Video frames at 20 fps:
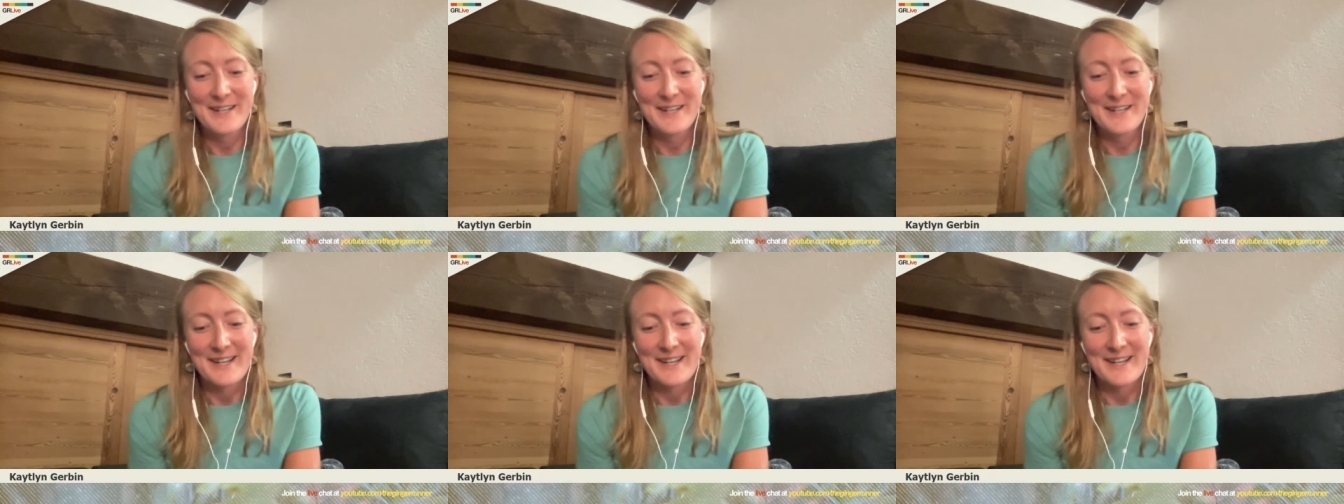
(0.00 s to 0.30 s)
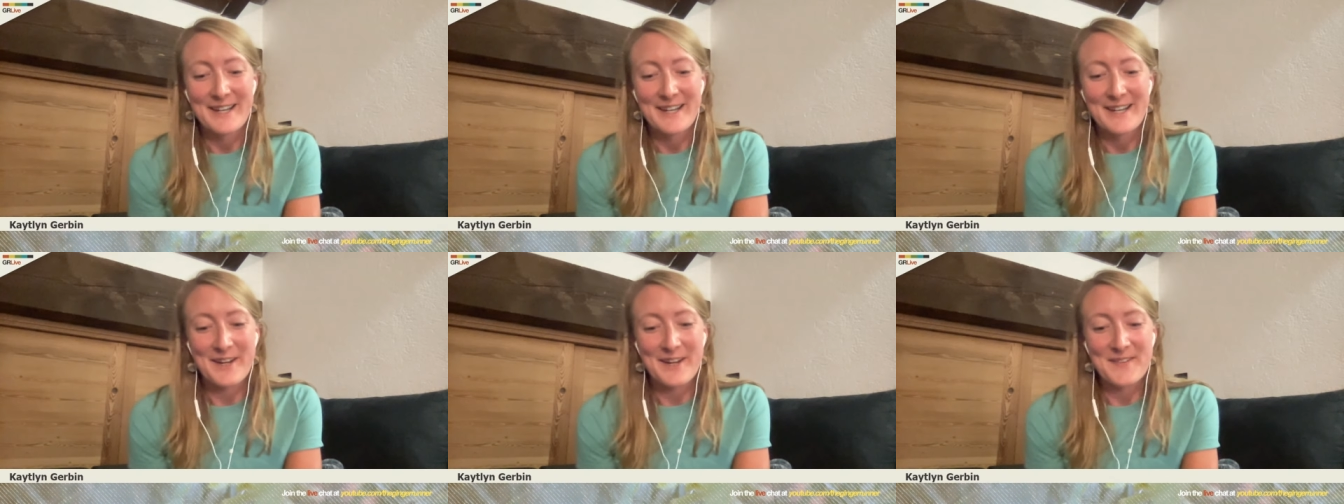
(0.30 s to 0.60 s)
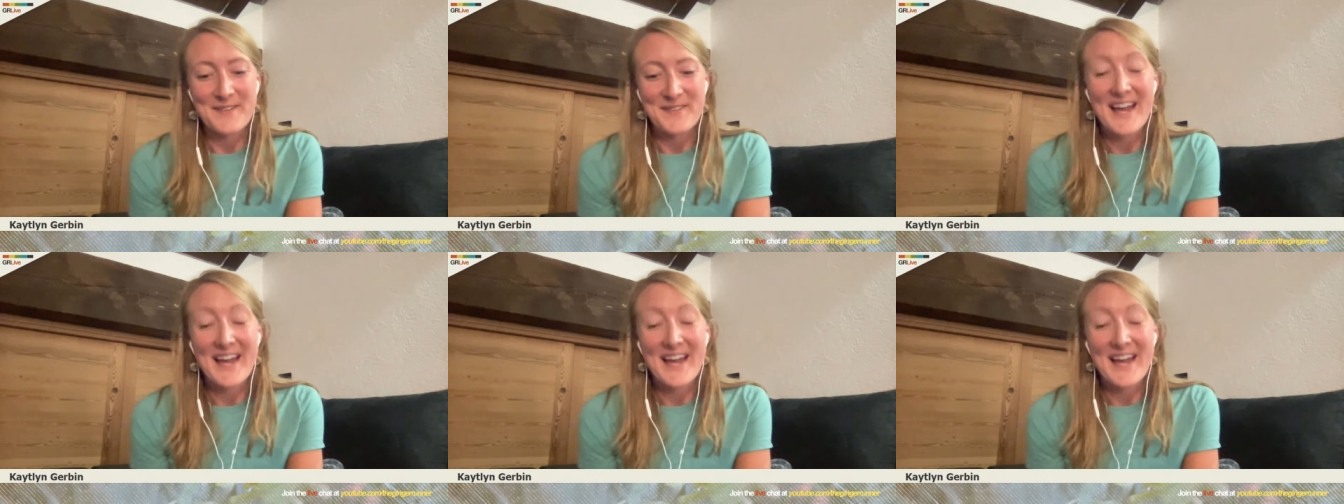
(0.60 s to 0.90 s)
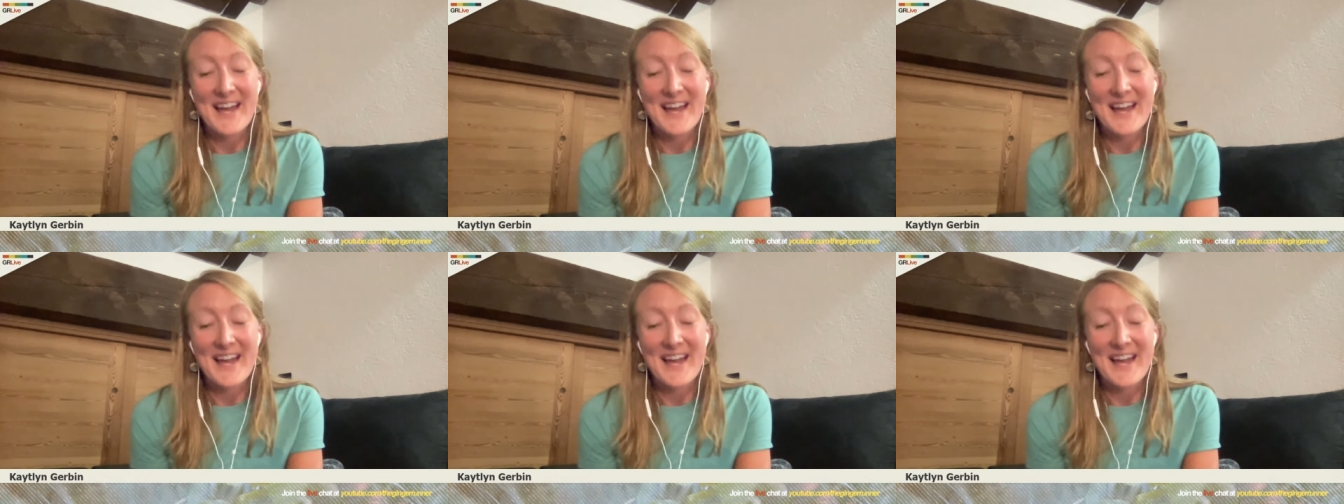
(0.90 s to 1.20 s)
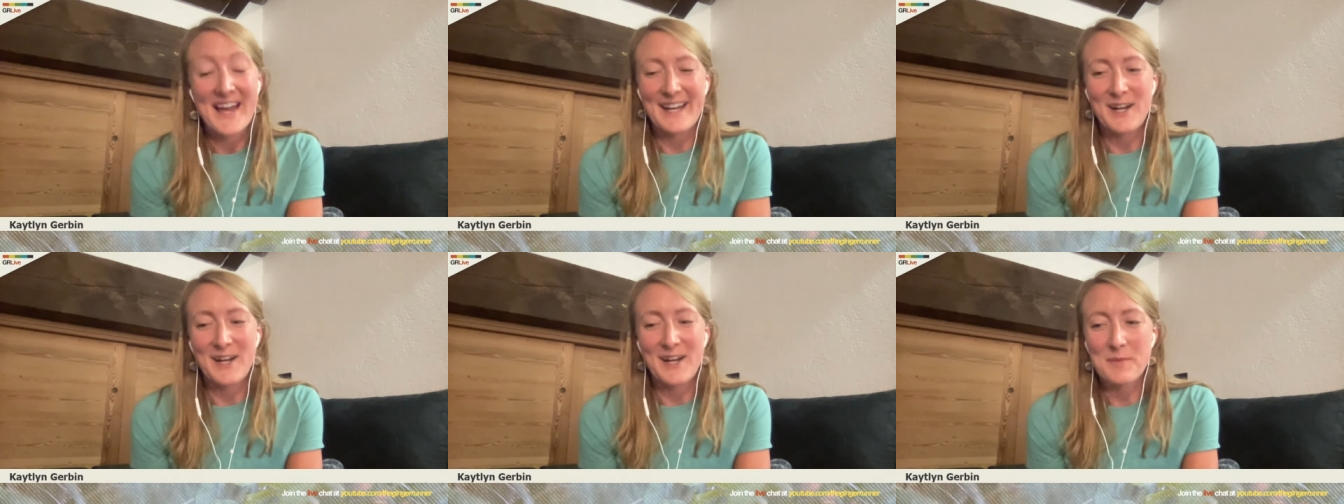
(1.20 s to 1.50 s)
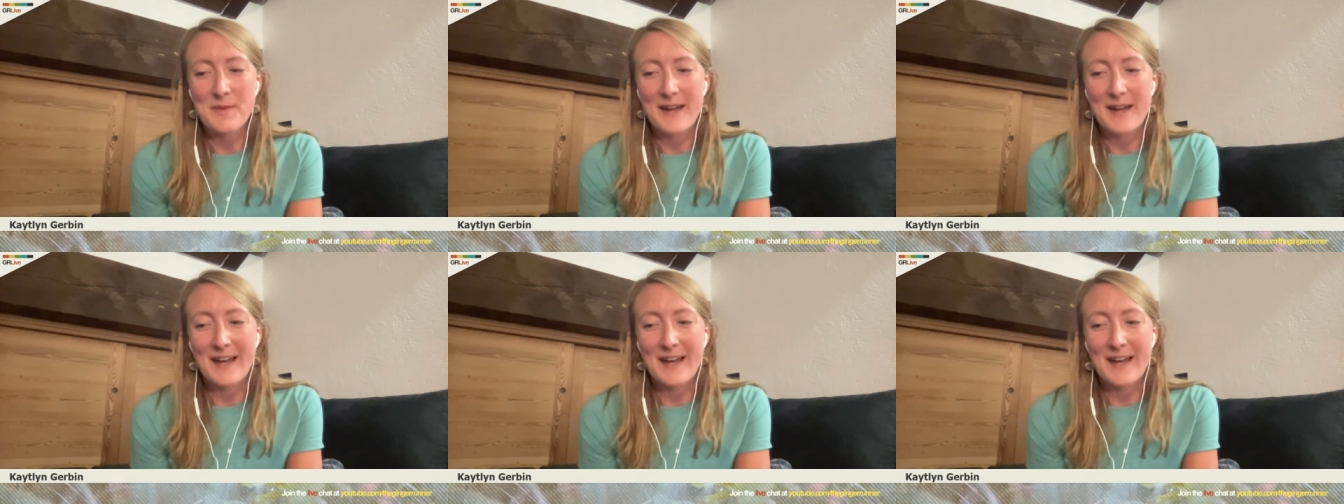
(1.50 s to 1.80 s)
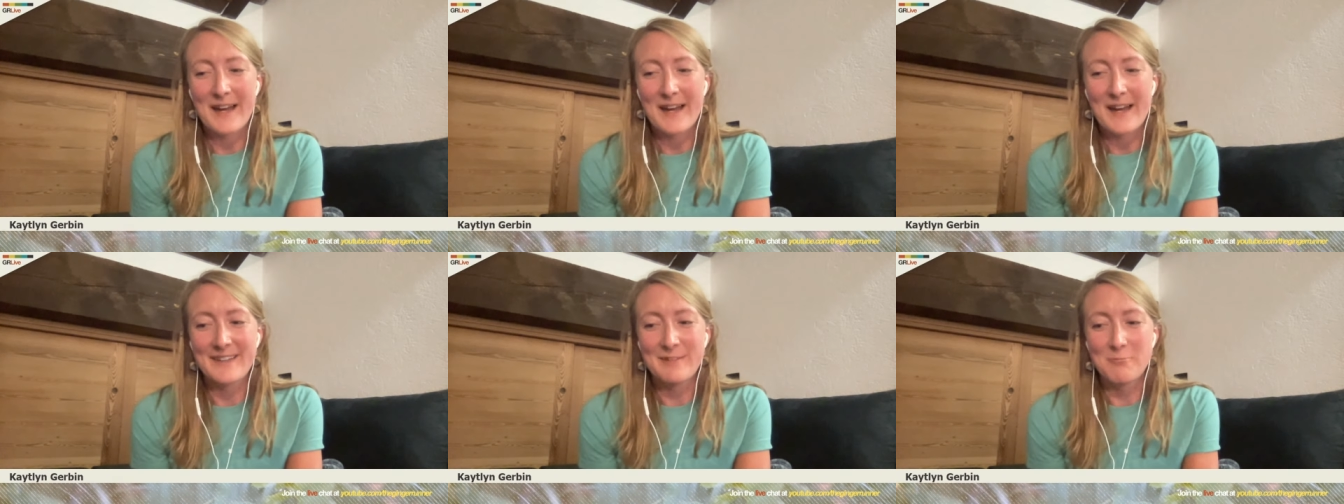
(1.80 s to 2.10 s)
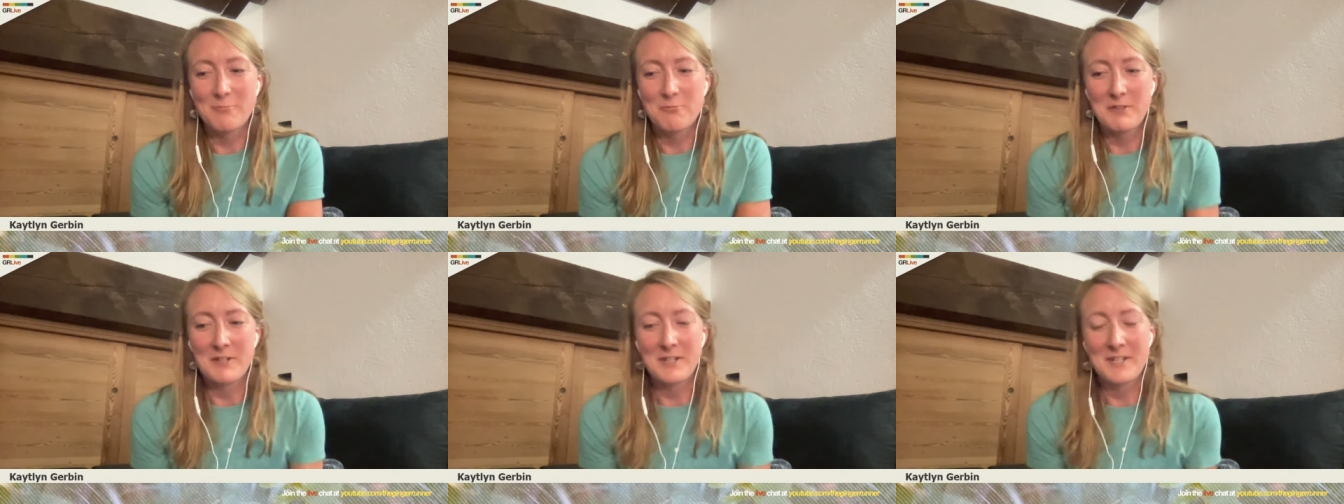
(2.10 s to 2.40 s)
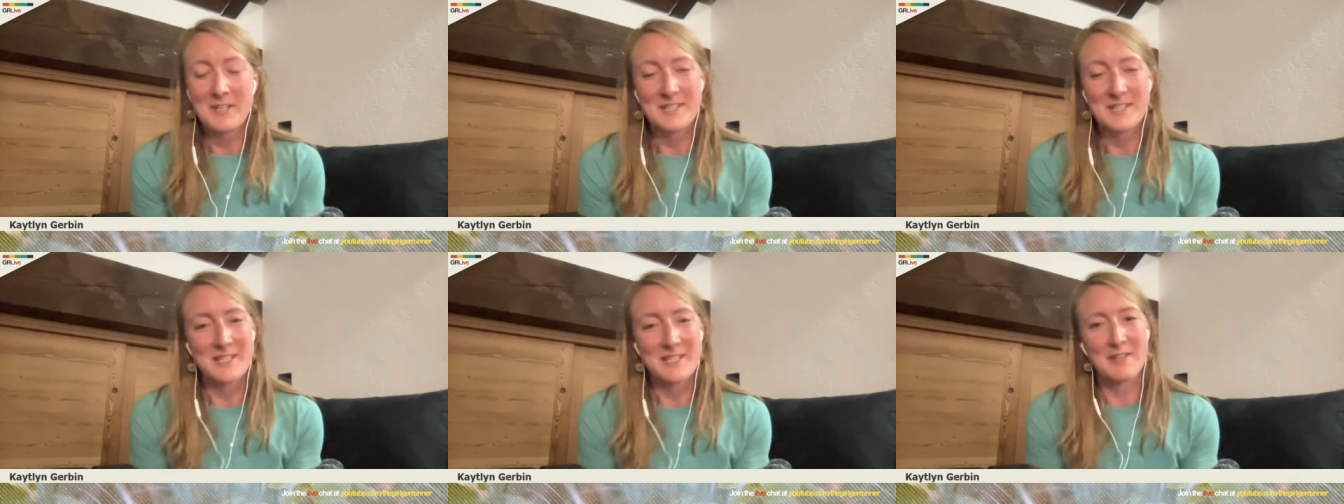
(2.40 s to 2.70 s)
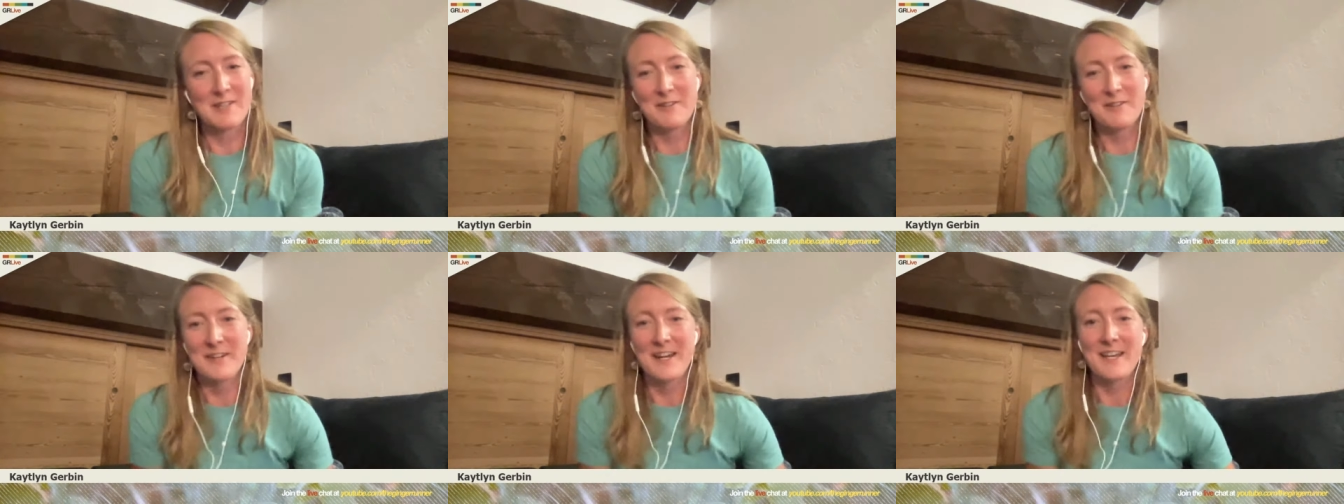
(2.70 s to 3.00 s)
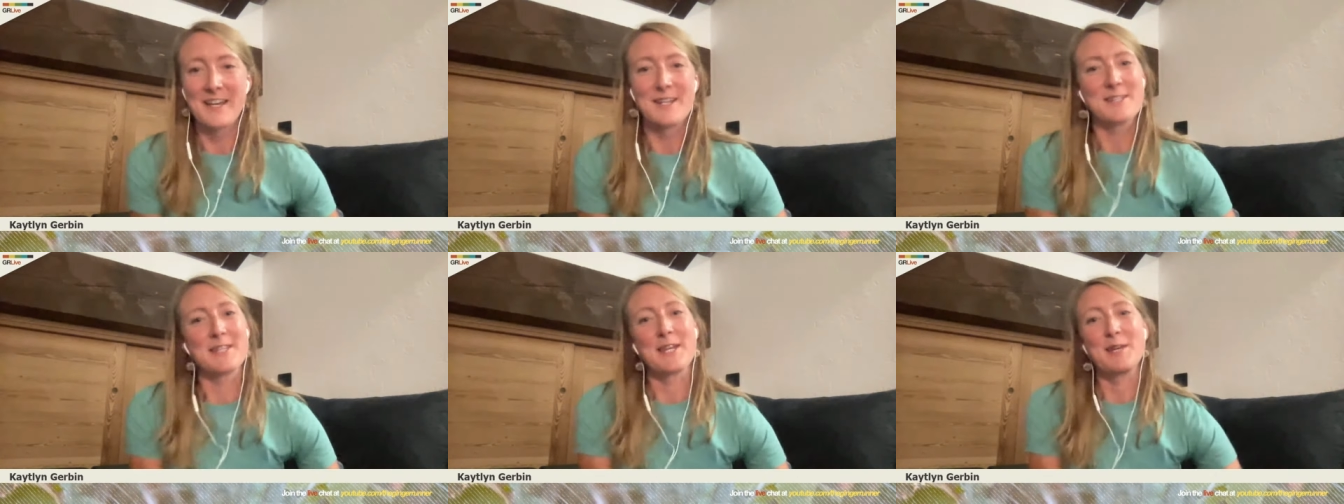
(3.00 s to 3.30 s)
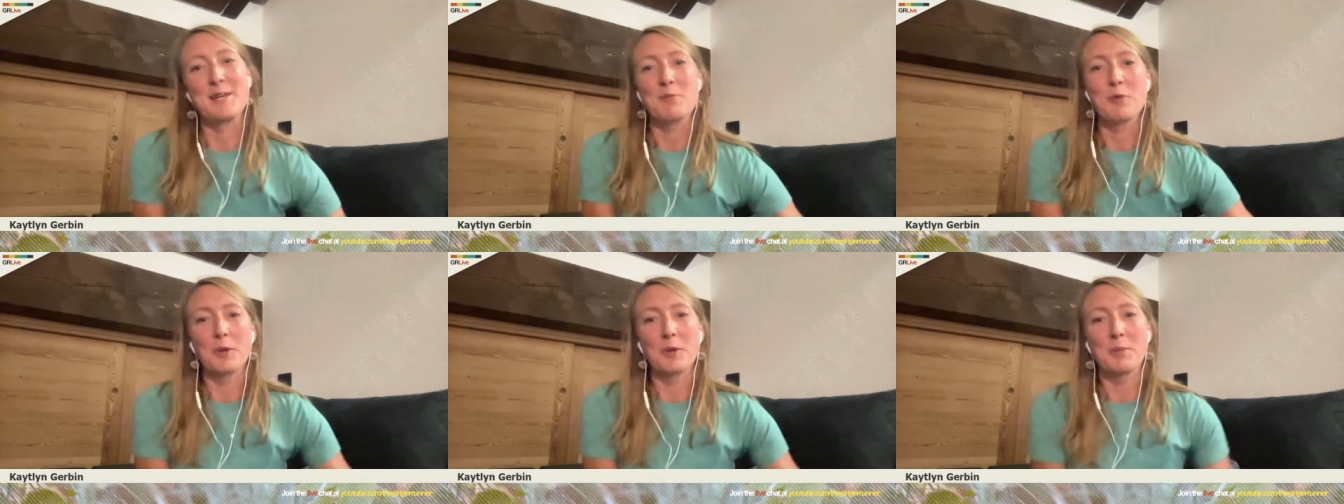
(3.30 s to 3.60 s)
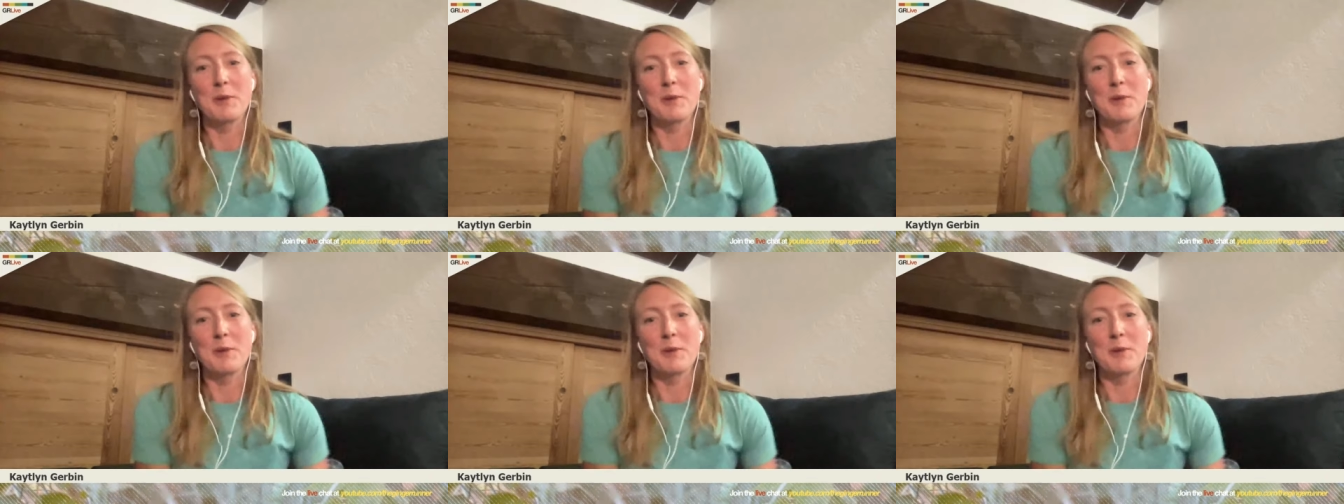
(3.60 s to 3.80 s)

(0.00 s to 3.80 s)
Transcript: I hope that we continue to kind of send more people